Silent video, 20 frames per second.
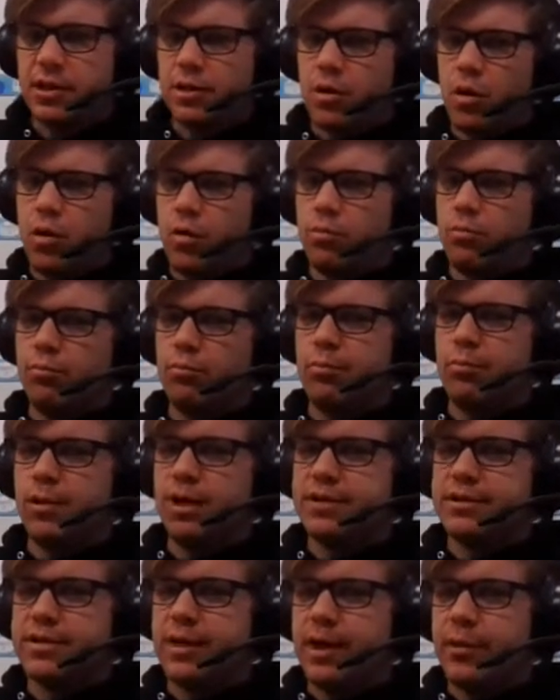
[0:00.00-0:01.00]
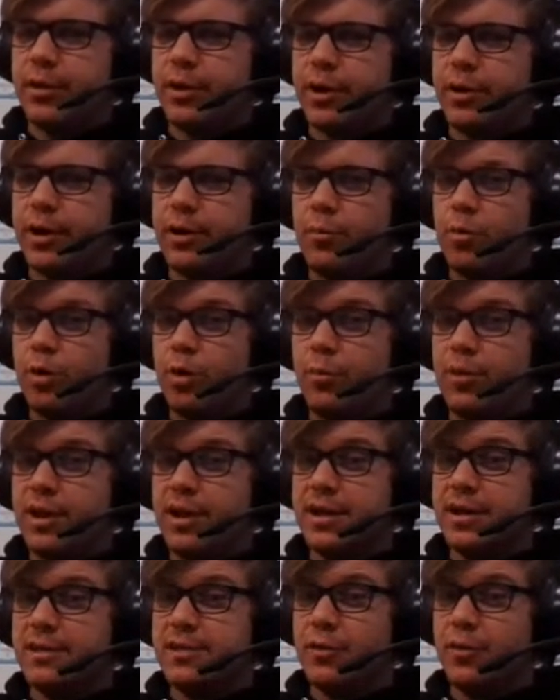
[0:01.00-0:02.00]
And oh, it's not there anymore, but
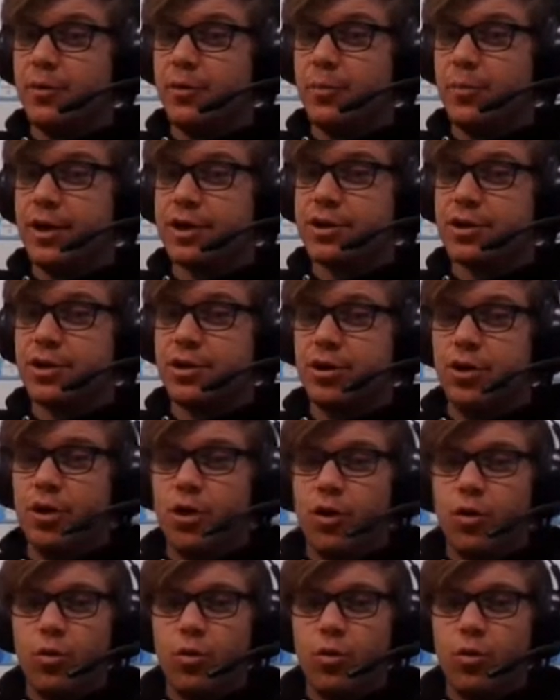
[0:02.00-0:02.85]
it is on the picture.